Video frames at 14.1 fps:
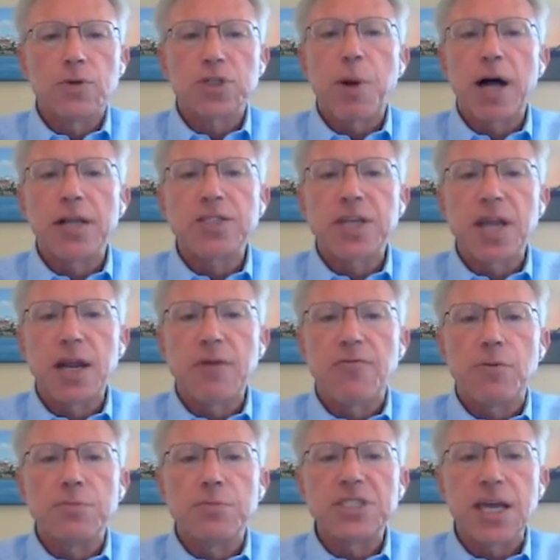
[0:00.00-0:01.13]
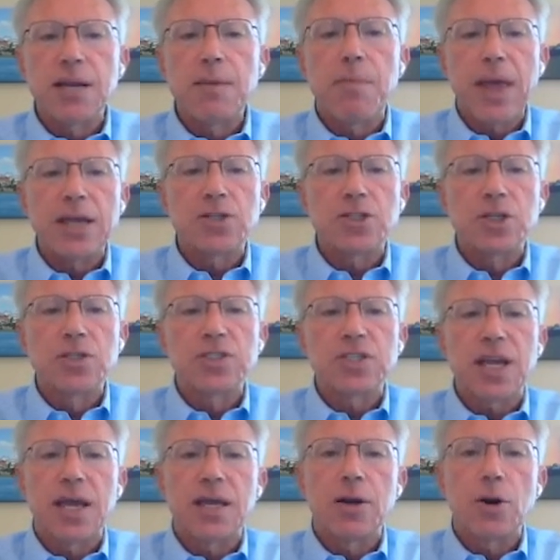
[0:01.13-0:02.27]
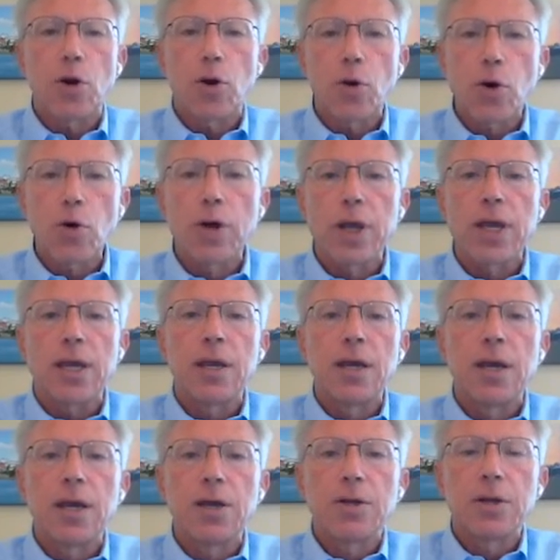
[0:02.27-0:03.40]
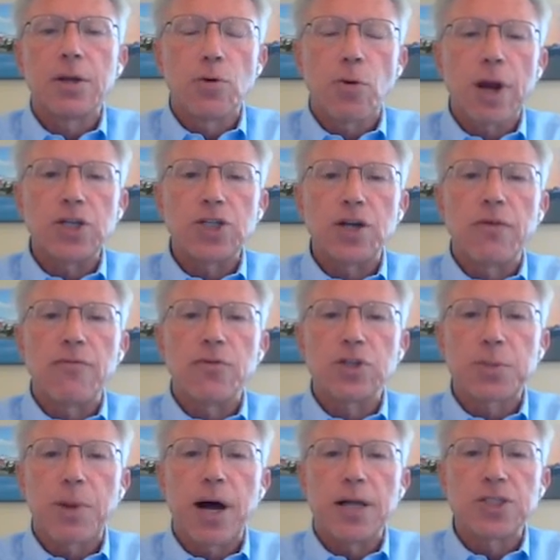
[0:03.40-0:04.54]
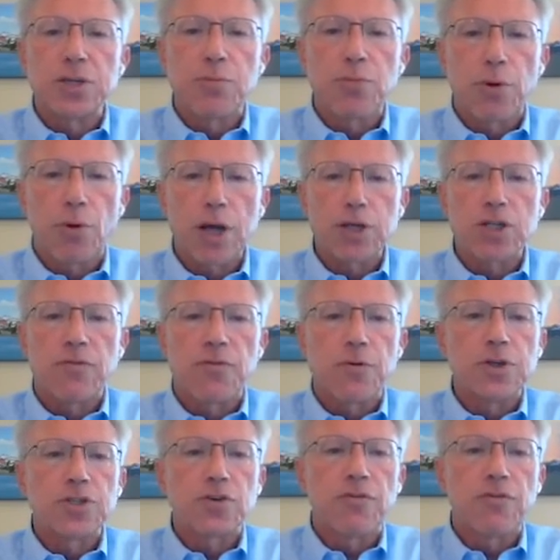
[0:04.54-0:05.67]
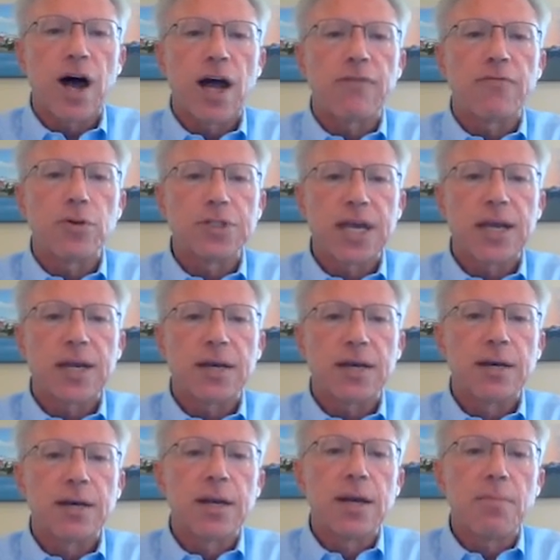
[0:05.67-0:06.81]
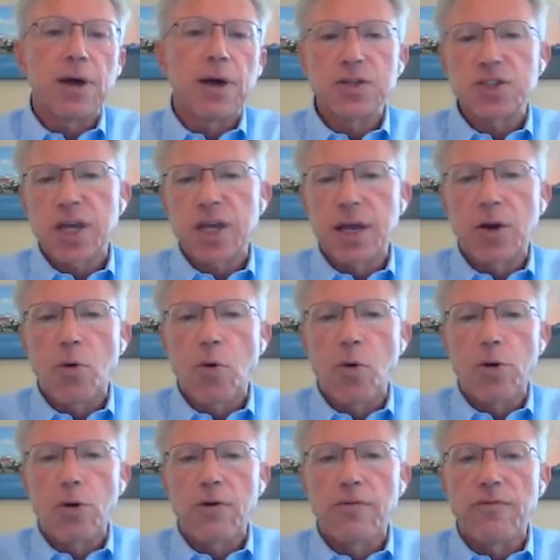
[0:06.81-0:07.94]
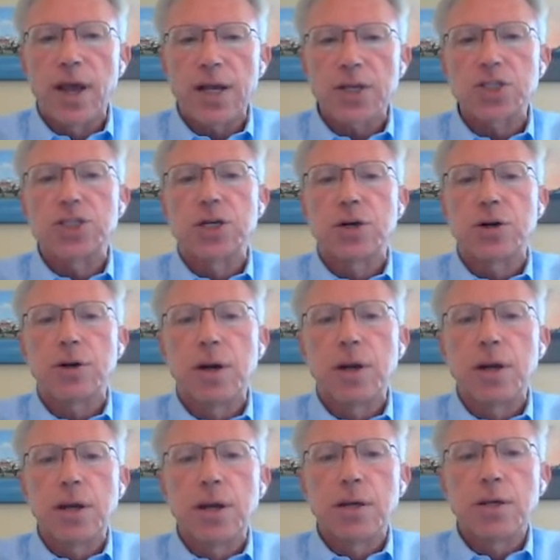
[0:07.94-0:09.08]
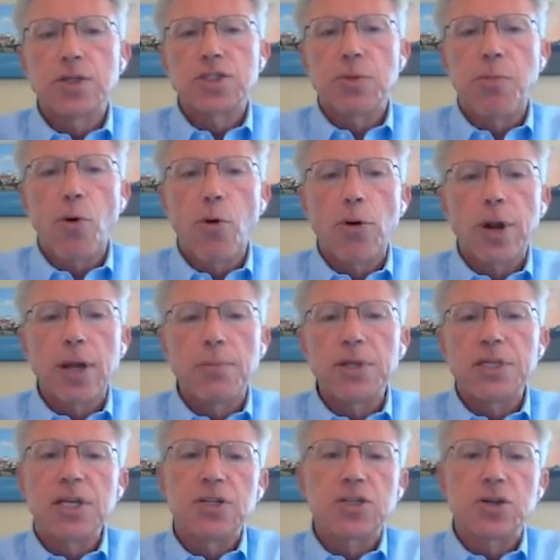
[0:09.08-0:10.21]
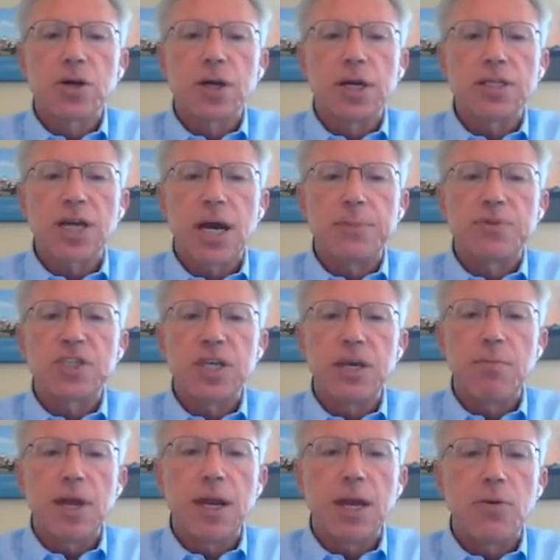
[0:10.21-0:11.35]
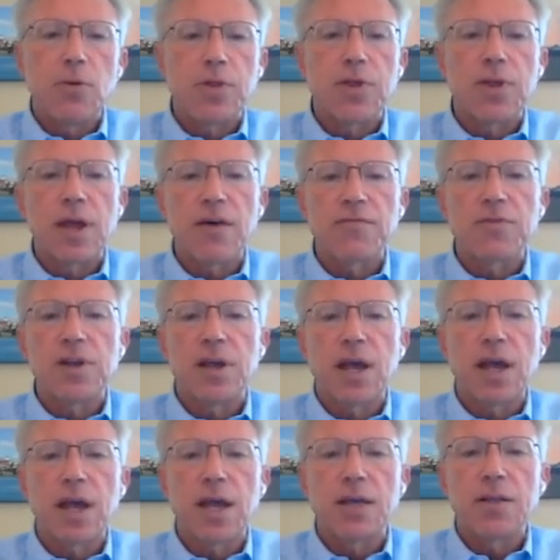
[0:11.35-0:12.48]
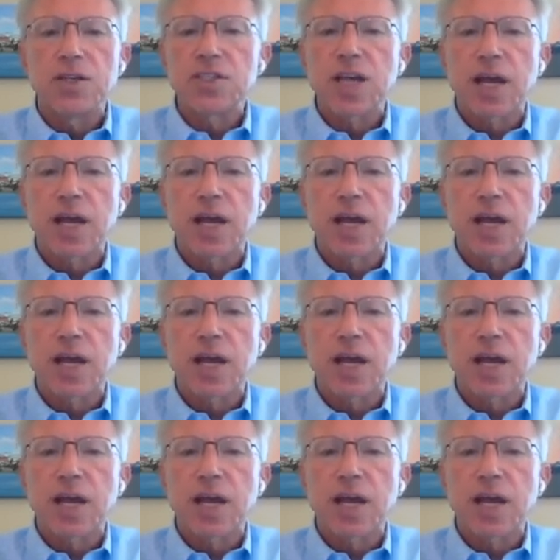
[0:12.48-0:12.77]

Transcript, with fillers: response data from 10 patients, and early duration of response and progression free survival data by the second quarter of next year, supporting potentially a type C meeting with the FDA in the